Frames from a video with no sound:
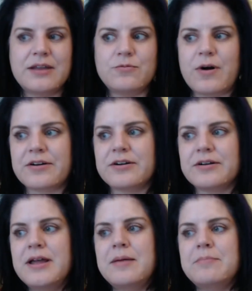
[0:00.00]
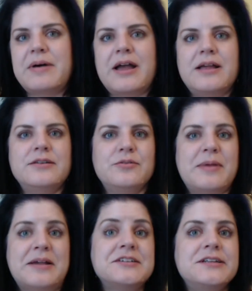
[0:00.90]
water. But you're
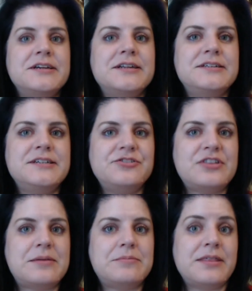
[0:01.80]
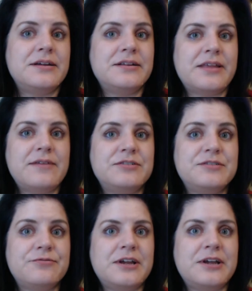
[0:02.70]
basically going to teach them nothing in life
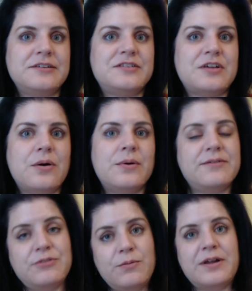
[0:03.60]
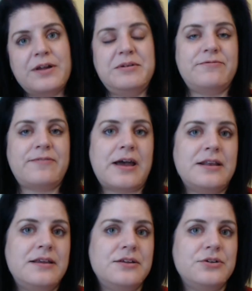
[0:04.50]
is free. So if you want to be
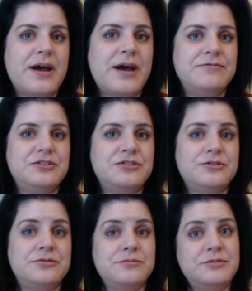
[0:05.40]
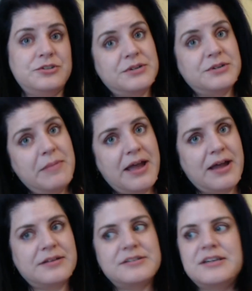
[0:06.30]
fed, you have to do a
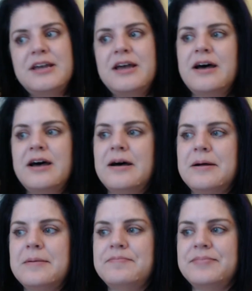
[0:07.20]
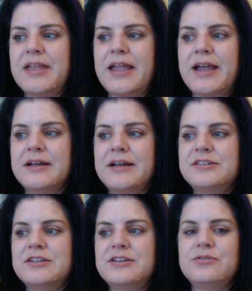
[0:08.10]
command.
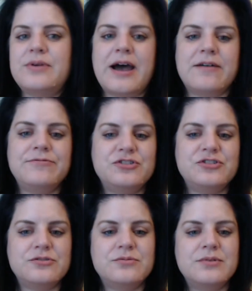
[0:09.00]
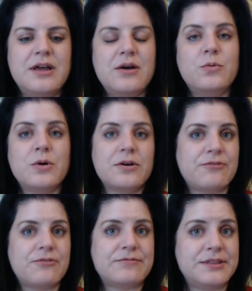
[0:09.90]
And you have to work
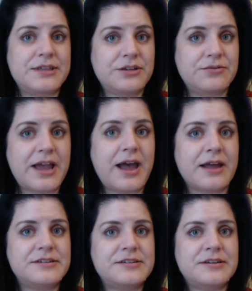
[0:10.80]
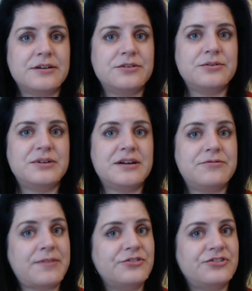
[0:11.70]
for everything you get, including
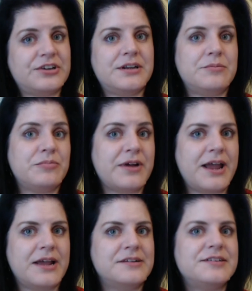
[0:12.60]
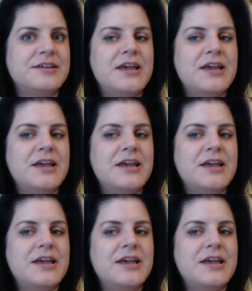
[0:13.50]
affection and praise.